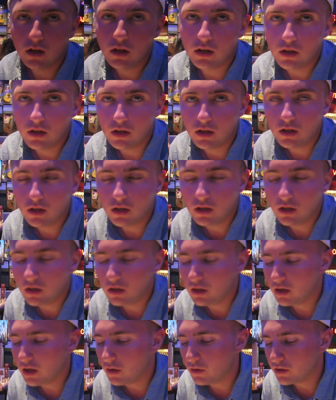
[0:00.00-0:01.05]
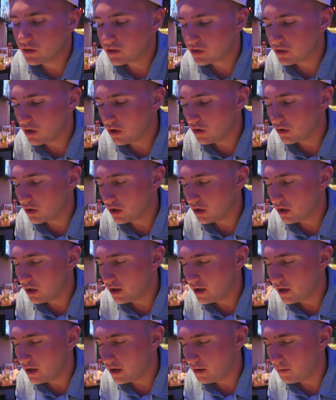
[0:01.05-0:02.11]
Oh, that was so
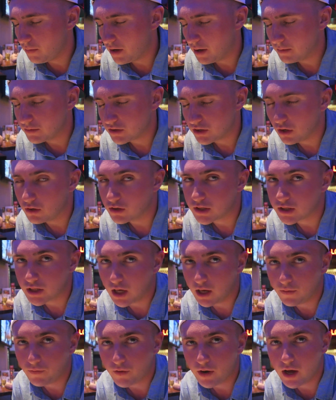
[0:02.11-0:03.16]
good, but I'm so stuffed